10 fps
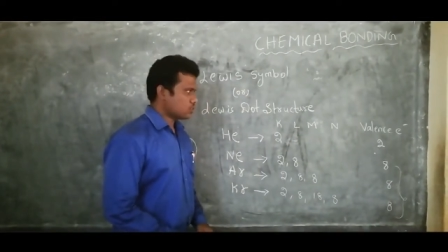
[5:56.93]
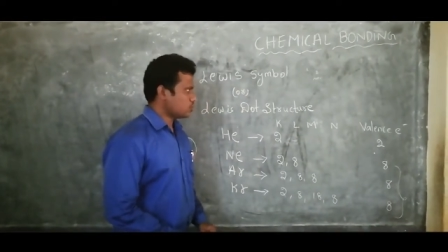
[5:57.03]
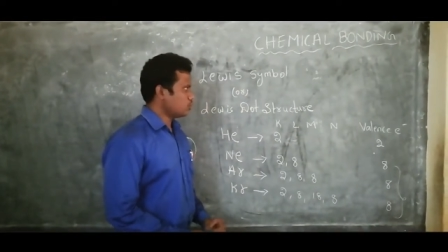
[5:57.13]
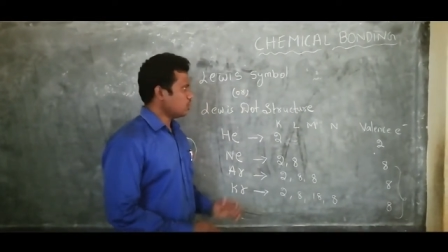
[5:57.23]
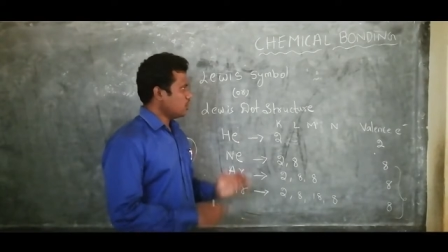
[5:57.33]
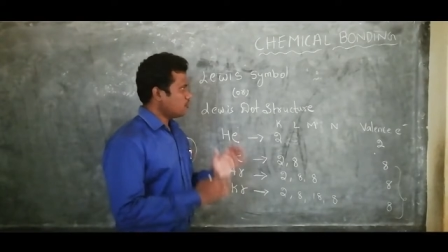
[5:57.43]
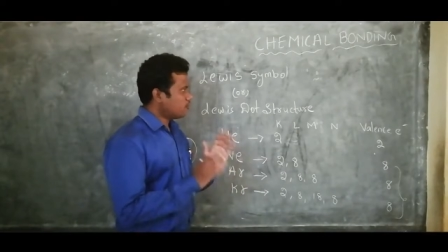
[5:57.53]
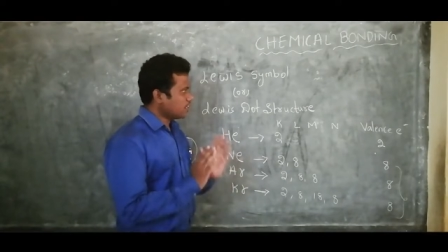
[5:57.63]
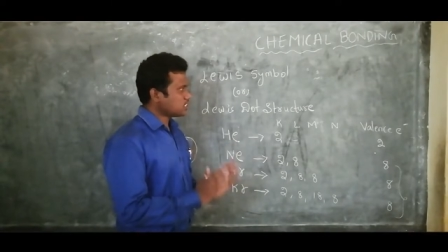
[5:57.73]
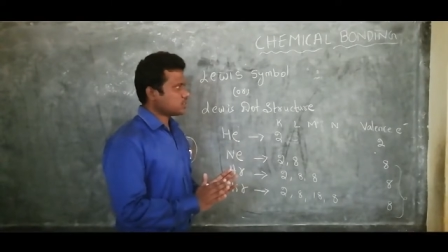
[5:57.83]
So
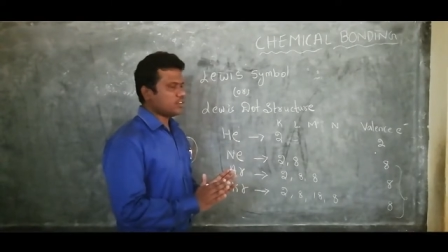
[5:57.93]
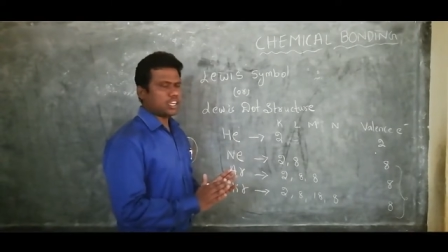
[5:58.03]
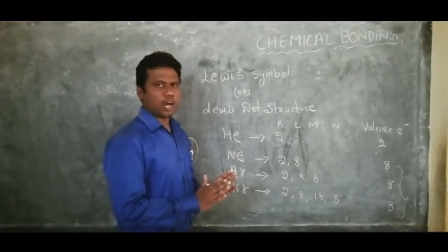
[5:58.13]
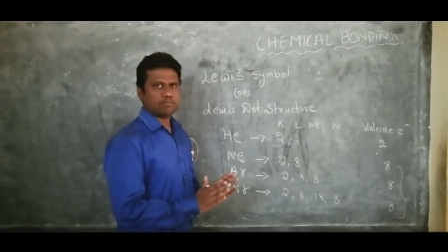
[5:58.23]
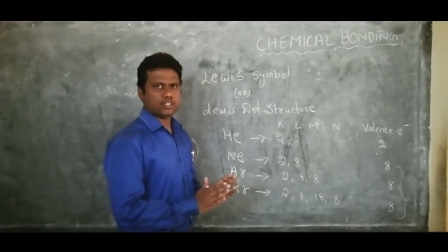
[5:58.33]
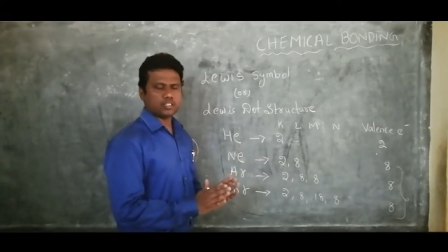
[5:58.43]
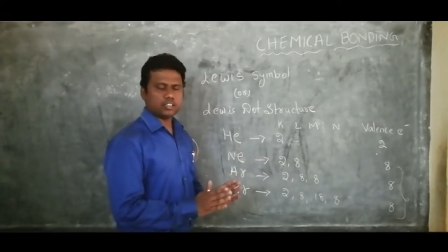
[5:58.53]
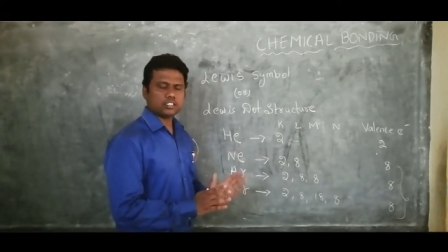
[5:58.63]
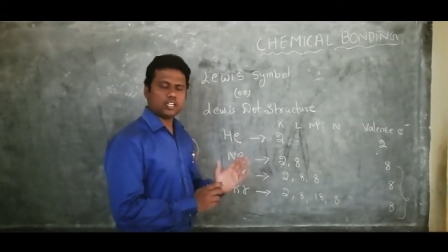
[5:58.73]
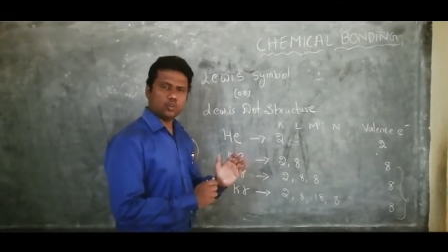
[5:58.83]
once we
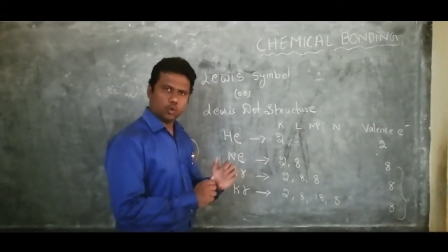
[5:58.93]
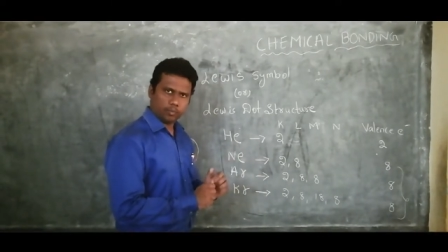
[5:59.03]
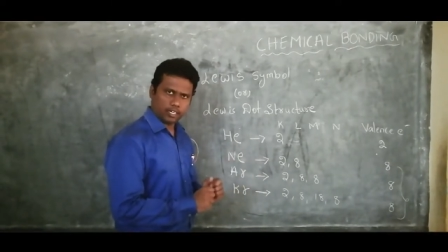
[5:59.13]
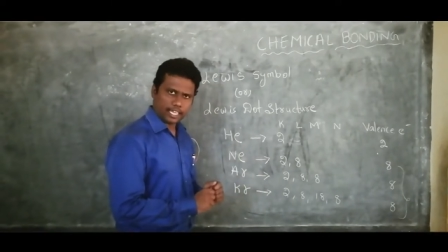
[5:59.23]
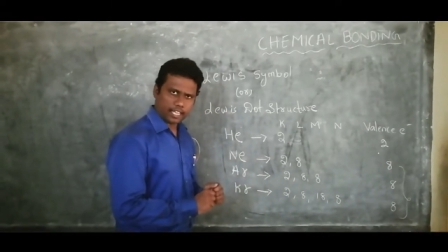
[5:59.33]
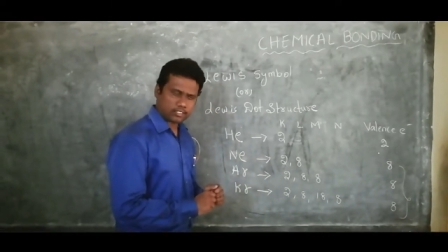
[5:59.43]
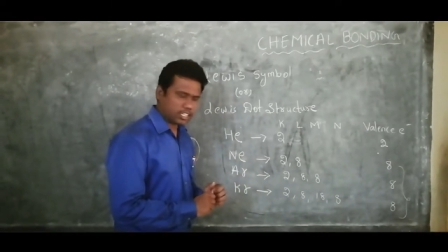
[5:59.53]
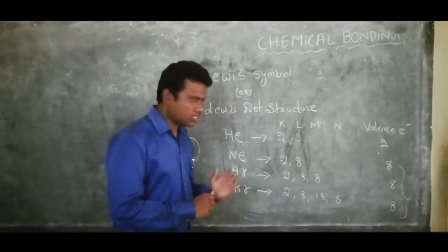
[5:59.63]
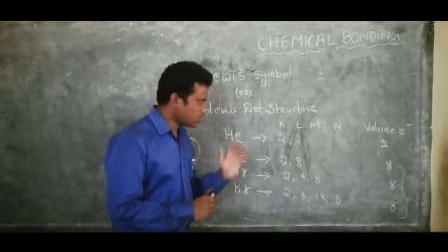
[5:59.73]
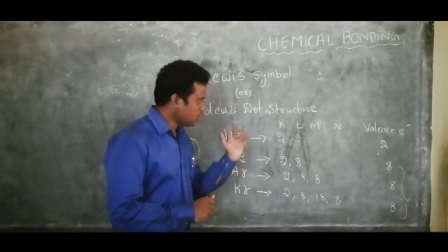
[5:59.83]
observe the noble
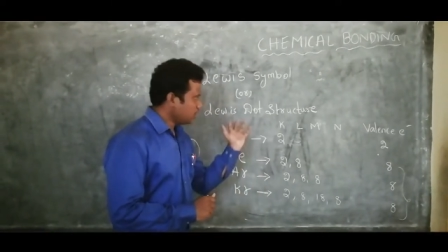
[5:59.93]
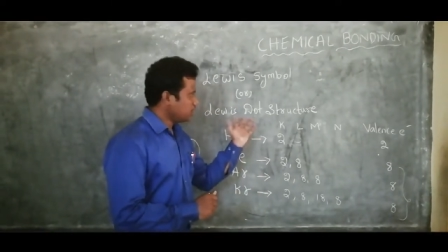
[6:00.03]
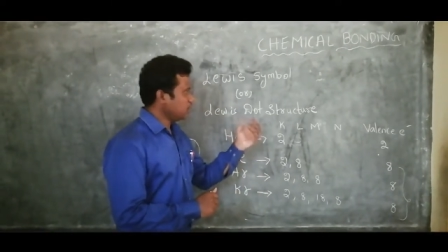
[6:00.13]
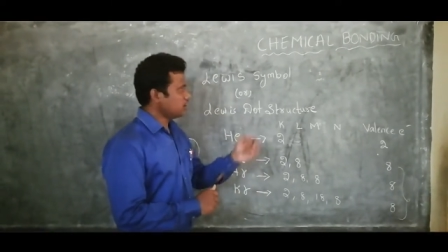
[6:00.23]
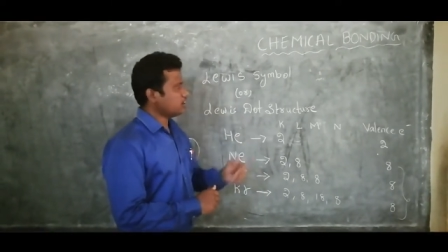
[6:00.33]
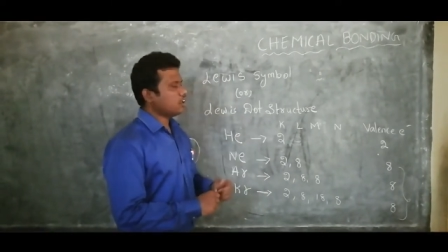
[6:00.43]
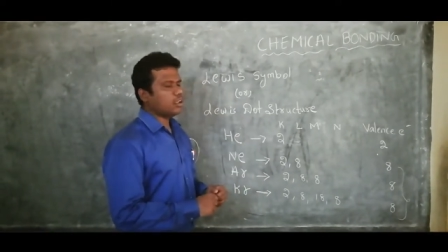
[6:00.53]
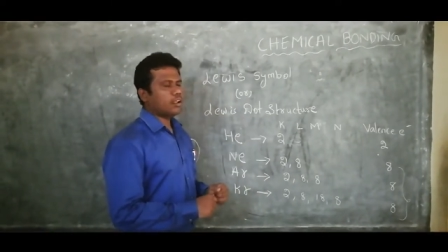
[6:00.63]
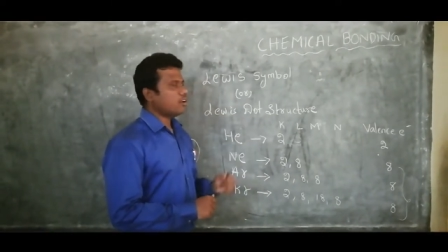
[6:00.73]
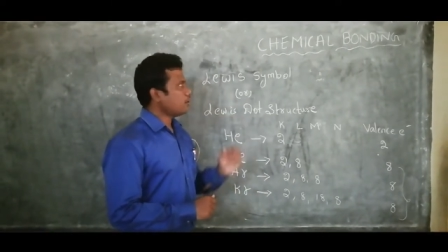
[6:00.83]
gases
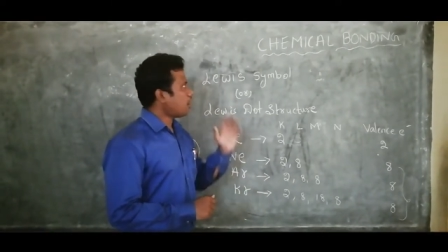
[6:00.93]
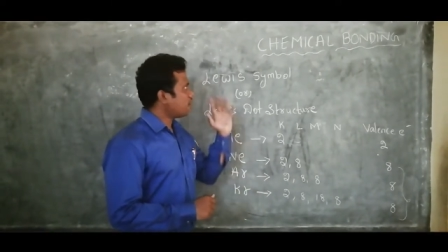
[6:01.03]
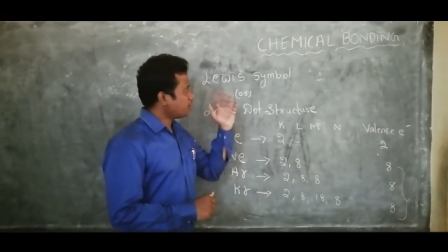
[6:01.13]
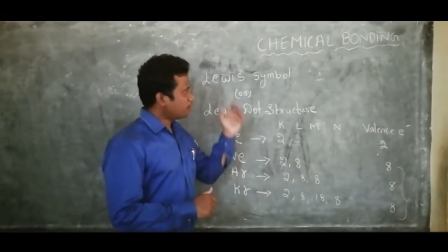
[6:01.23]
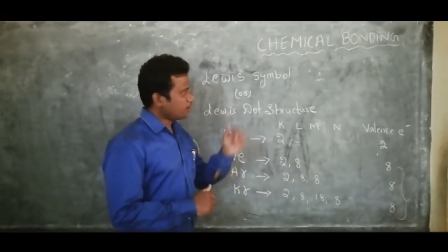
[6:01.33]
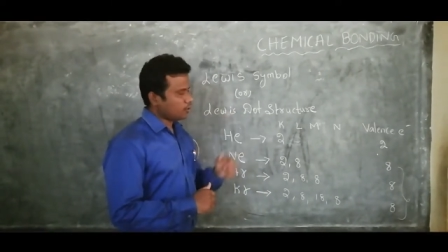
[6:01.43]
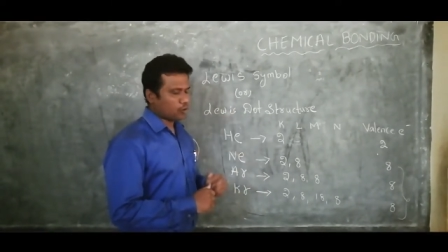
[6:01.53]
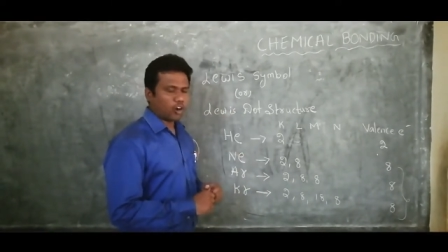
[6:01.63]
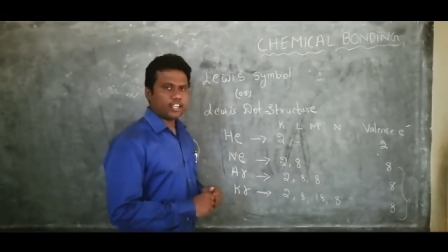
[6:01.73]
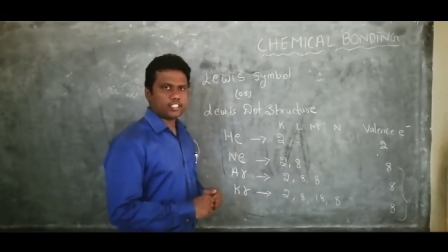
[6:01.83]
in our
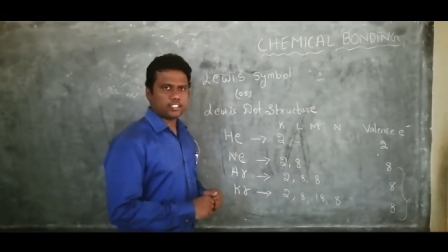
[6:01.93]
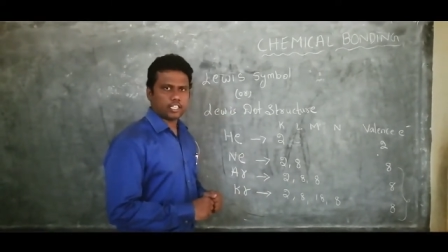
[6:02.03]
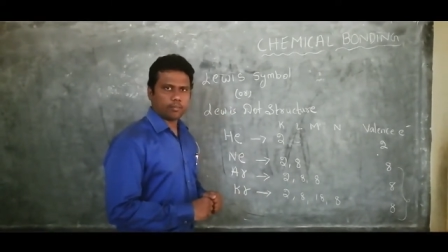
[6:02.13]
periodic